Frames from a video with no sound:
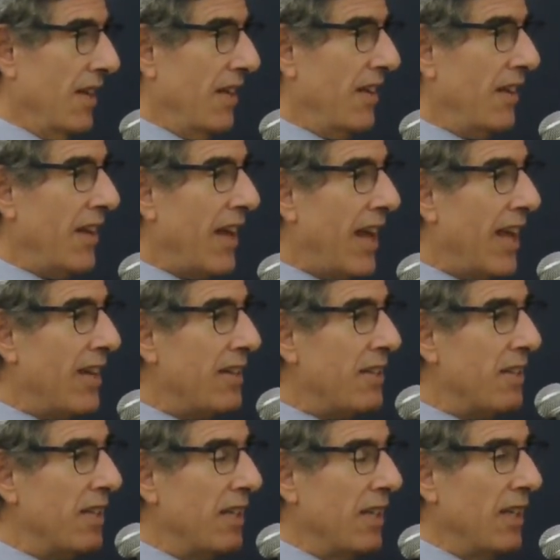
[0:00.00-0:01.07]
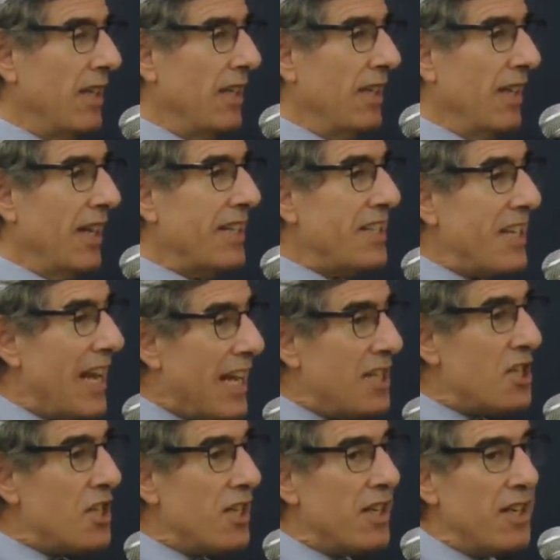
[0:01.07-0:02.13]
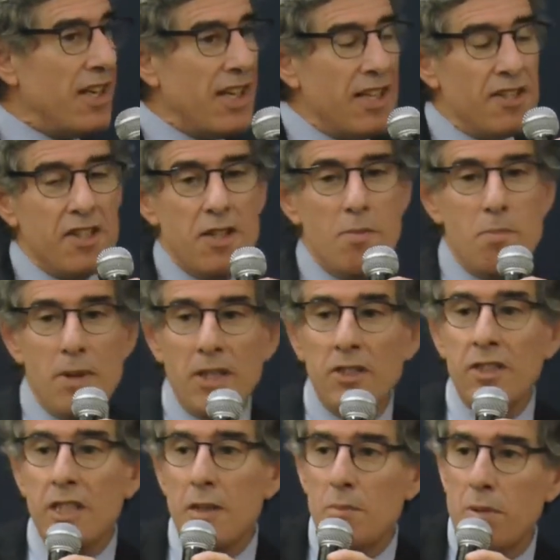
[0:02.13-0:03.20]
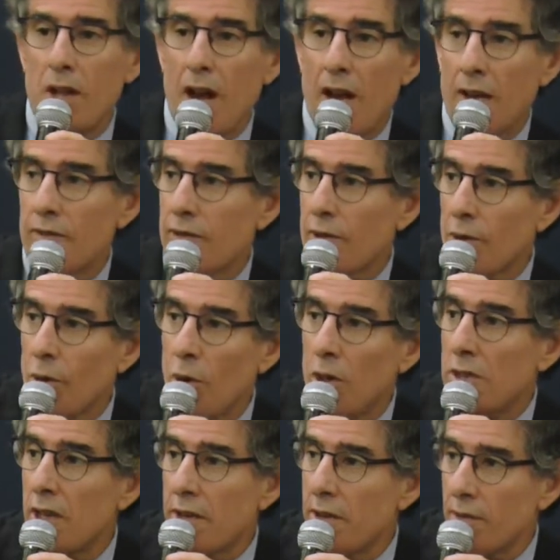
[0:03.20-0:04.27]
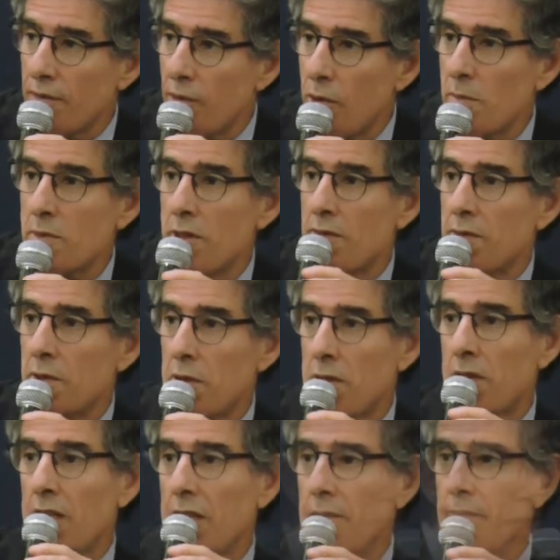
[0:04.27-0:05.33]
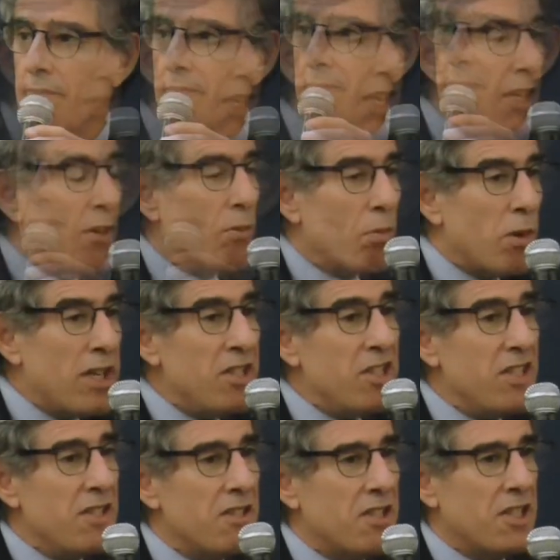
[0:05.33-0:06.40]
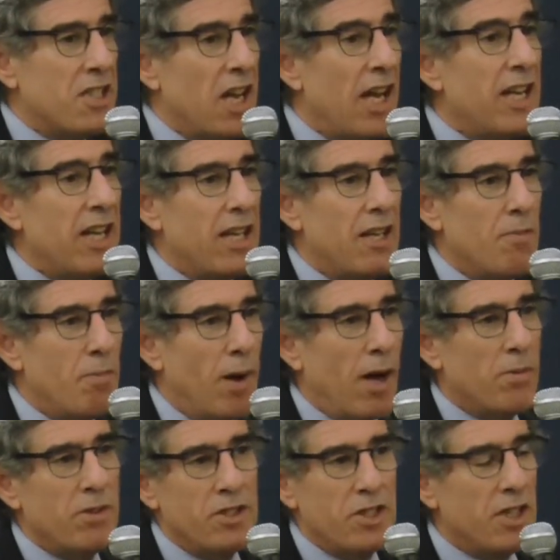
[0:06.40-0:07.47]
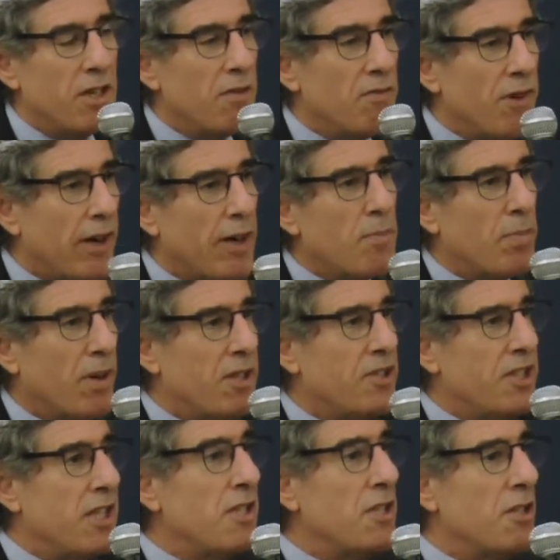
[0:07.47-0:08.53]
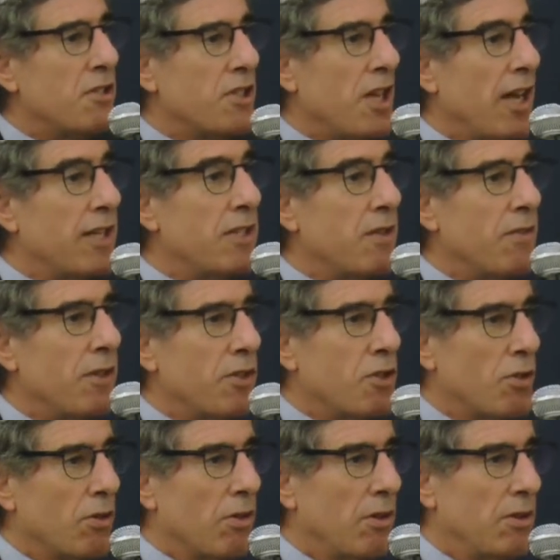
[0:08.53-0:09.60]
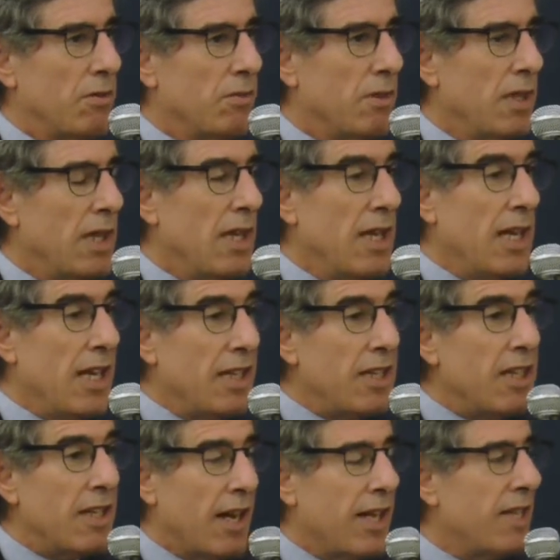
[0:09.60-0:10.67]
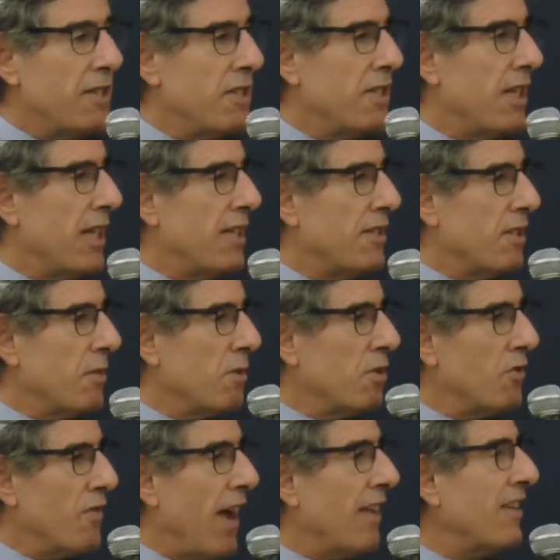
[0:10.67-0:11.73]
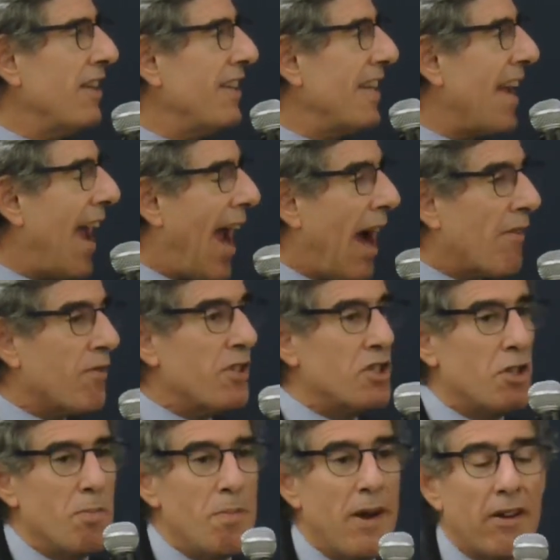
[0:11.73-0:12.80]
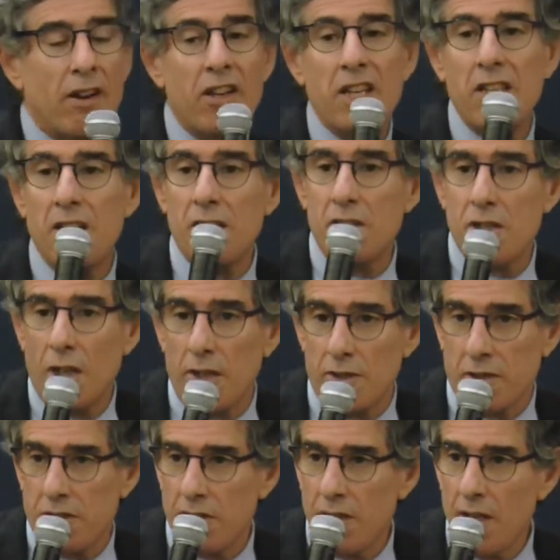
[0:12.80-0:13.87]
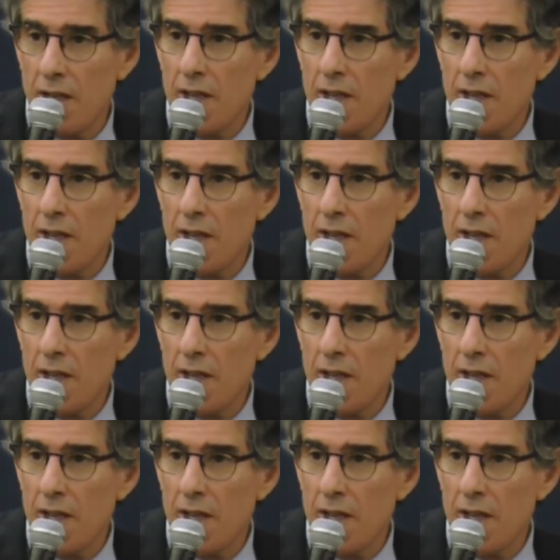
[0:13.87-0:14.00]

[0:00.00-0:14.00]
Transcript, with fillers: Uh, and attention is the building block for all other forms of learning. In a recent study published in a very prestigious so scientific journal the in the United States, it was found that the average American adult